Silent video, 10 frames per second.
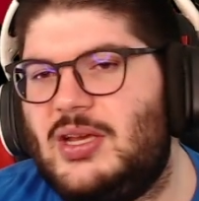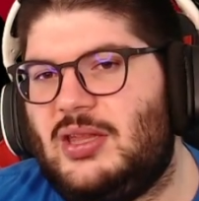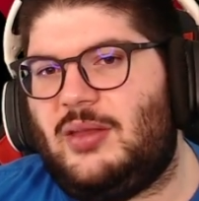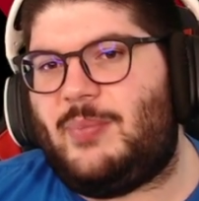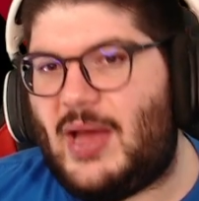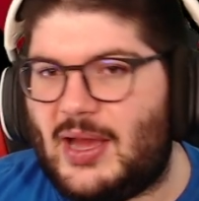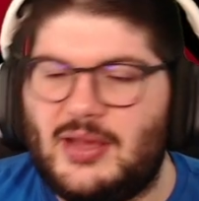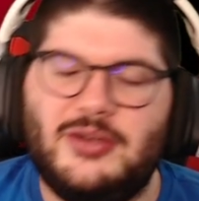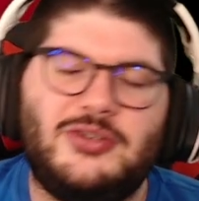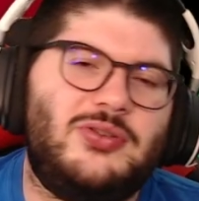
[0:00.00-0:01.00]
and the back
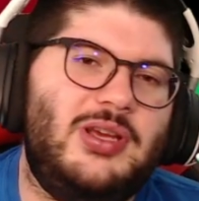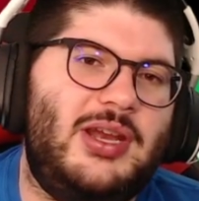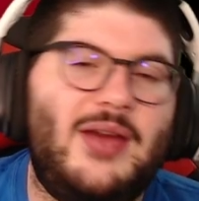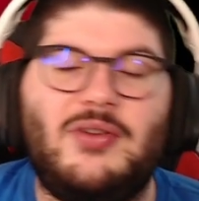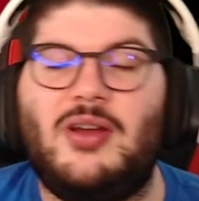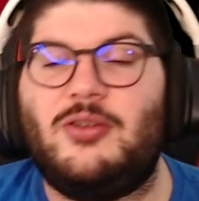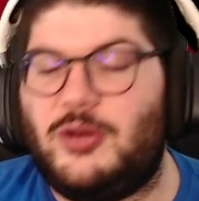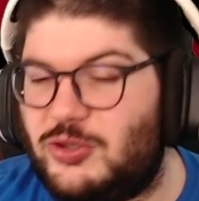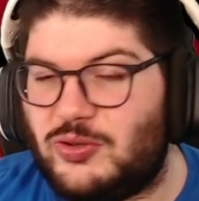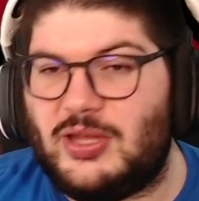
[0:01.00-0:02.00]
injury and every other
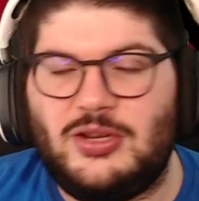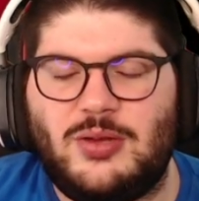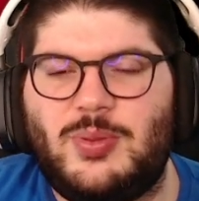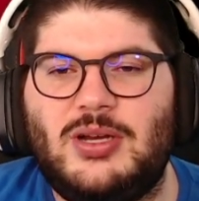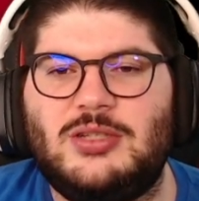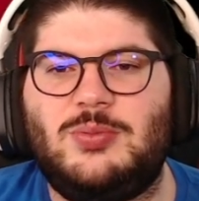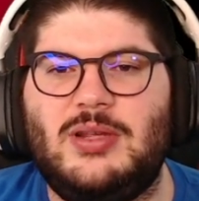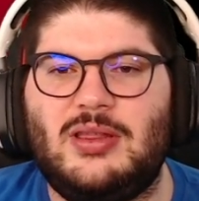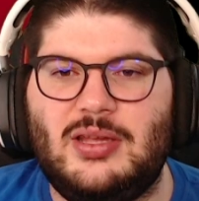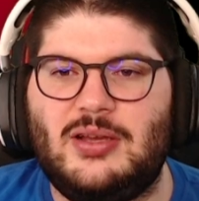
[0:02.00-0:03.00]
injury that you could possibly
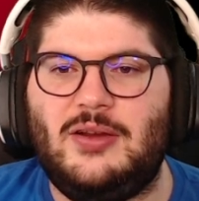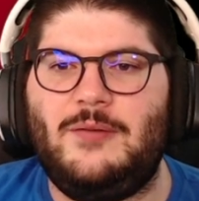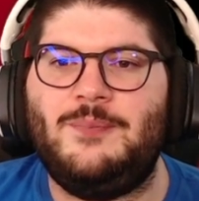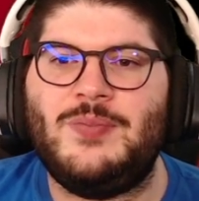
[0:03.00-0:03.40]
think of.